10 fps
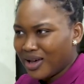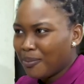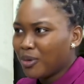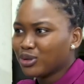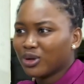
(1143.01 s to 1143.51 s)

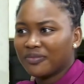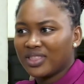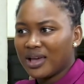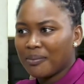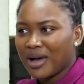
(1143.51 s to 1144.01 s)
most of
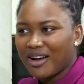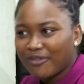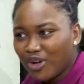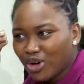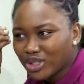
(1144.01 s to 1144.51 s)
them
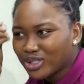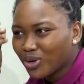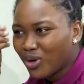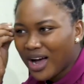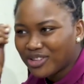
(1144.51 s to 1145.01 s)
have lost
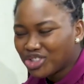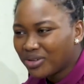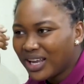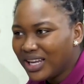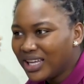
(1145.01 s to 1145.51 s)
or are
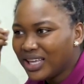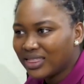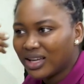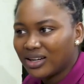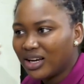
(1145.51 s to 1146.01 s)
trailing yeah.
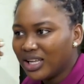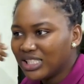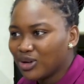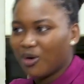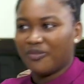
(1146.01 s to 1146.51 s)
in the
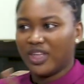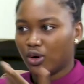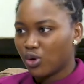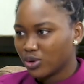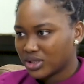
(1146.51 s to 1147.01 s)
knowledge of their
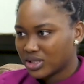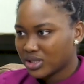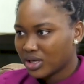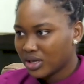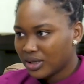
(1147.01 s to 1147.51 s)
course.
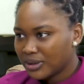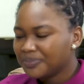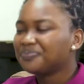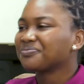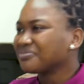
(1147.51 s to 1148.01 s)
That's true.